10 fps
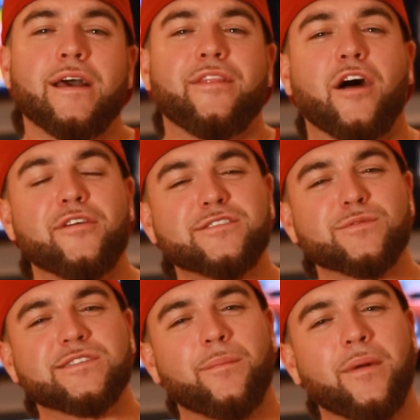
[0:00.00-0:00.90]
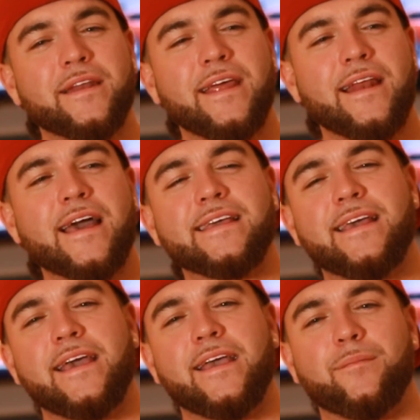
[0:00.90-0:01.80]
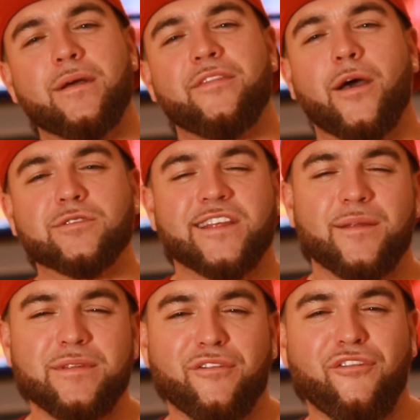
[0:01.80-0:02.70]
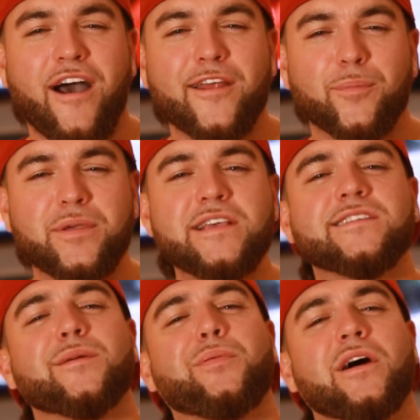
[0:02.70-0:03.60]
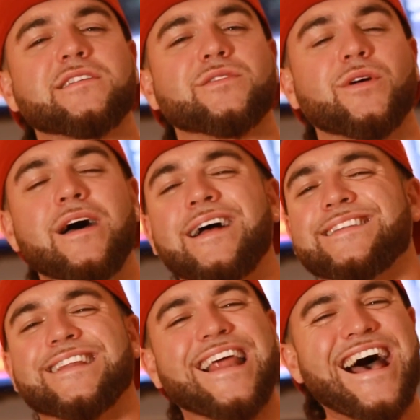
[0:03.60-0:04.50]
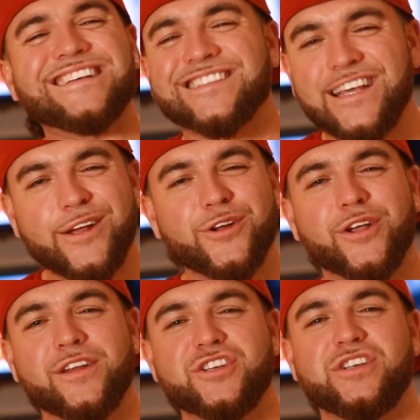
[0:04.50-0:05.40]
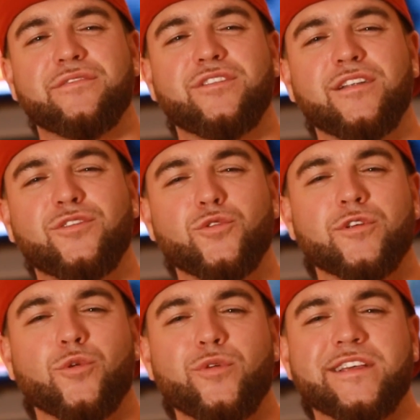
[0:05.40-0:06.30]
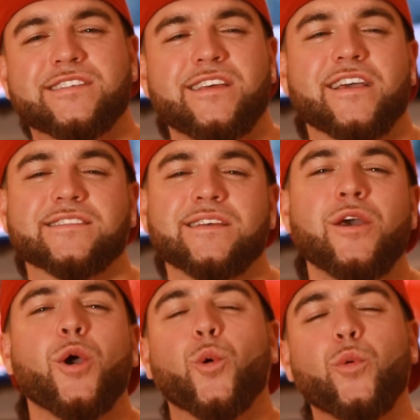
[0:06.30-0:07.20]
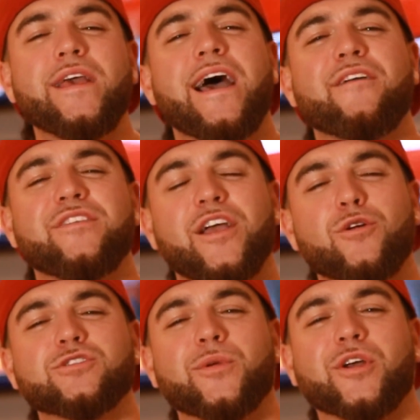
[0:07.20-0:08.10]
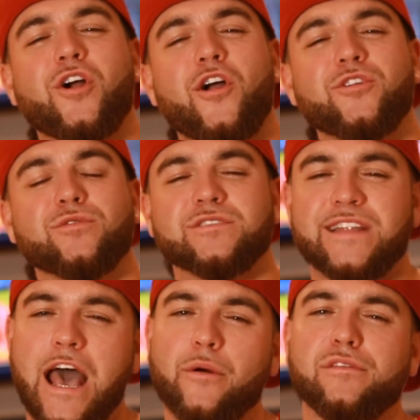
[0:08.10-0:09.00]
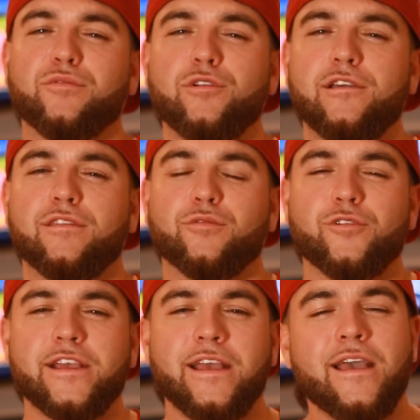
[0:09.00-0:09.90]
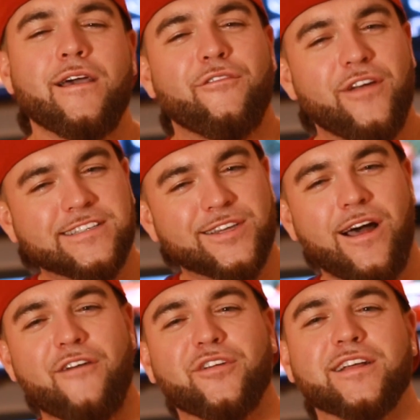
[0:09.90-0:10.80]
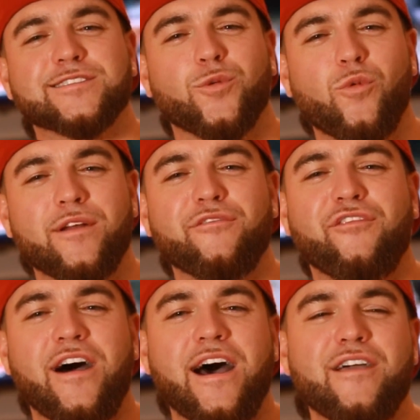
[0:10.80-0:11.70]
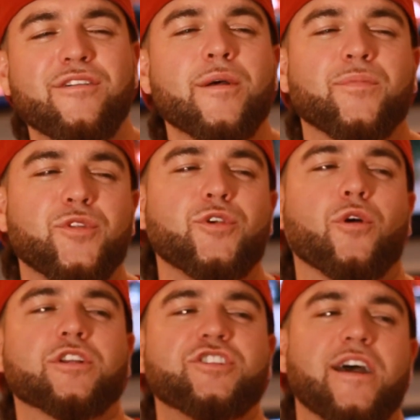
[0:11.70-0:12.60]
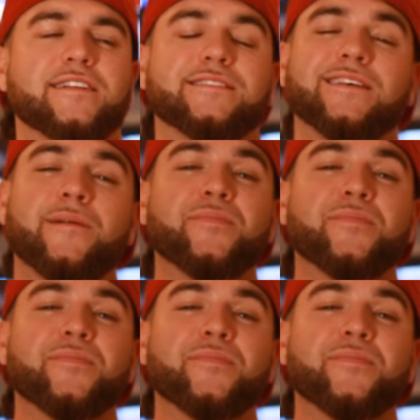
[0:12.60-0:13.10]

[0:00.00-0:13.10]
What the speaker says: Now this was the Monday night game that was going to be the final piece of the puzzle. The last gear you're going to shift into week 6. We have the Arizona Cardinals now at 3-3 facing off against the 1-5 New York Jets.